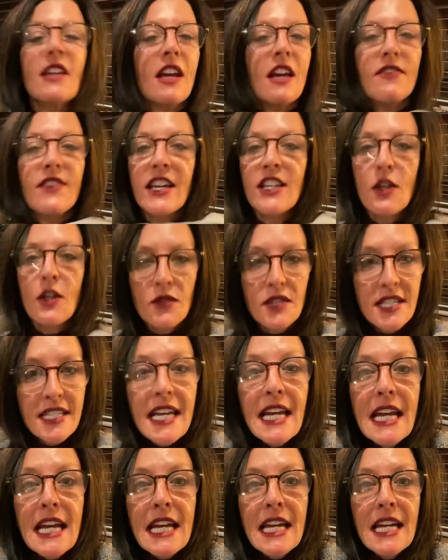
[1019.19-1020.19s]
They don't
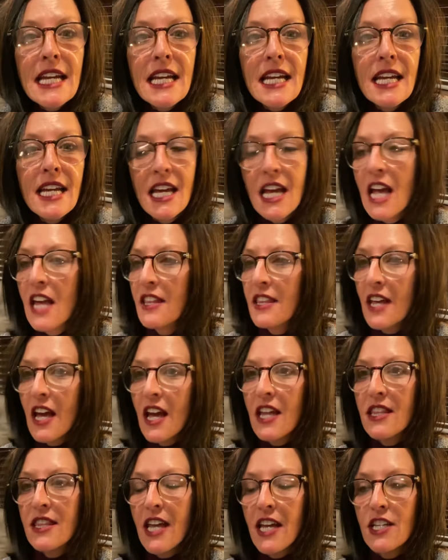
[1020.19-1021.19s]
stink.
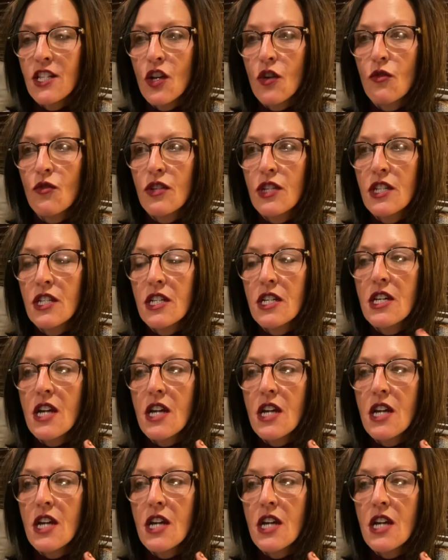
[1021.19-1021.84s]
They don't